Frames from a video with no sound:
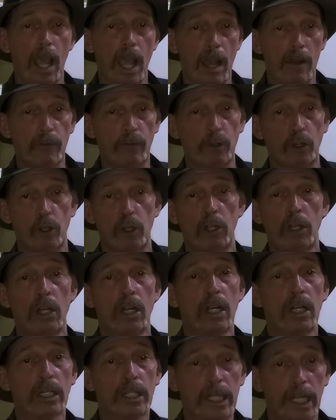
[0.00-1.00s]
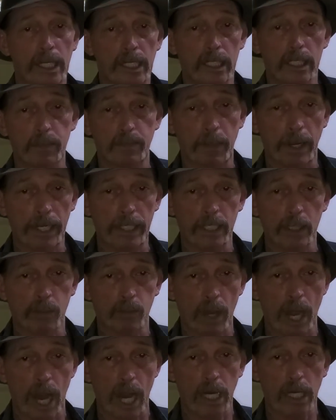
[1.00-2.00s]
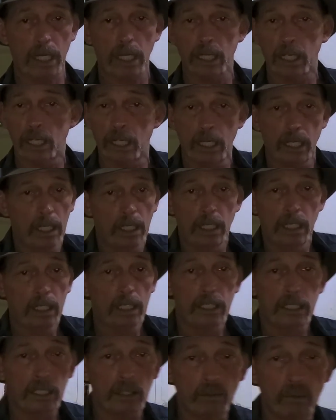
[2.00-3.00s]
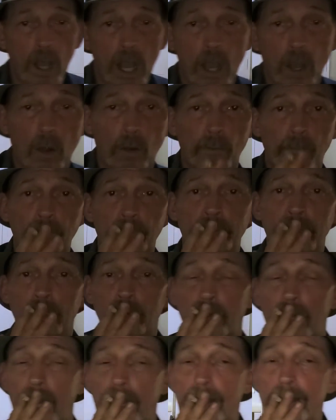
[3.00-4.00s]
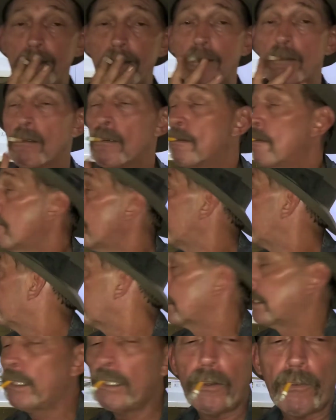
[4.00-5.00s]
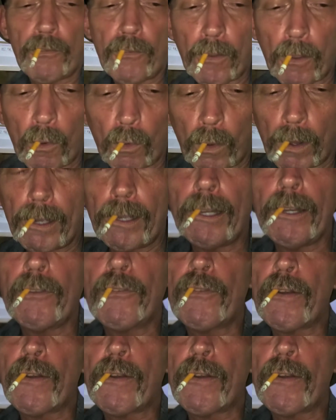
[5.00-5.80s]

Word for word: ever get a spice rack. You won't. Ready? You, one of your